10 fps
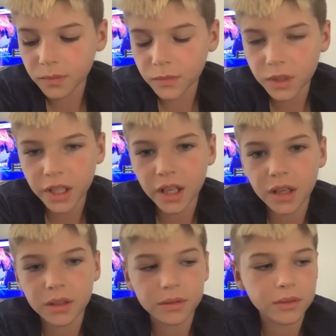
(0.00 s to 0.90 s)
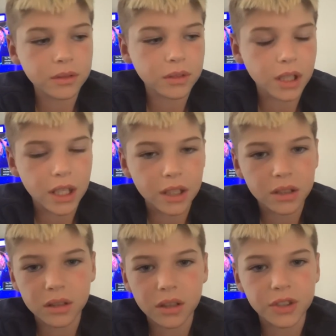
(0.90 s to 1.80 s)
yeah, like
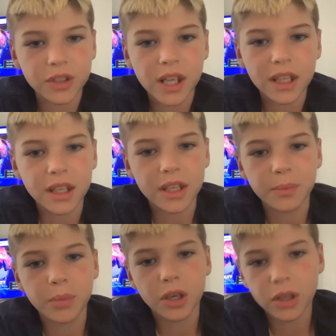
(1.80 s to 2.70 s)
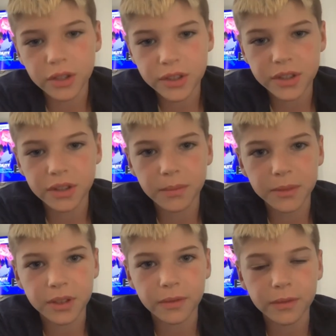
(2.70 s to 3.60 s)
Australia has burnt them
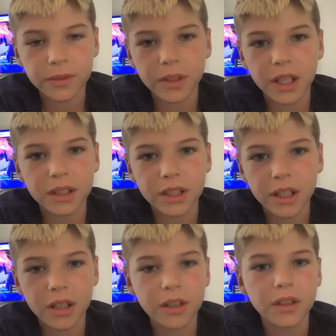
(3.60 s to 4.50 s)
to like down.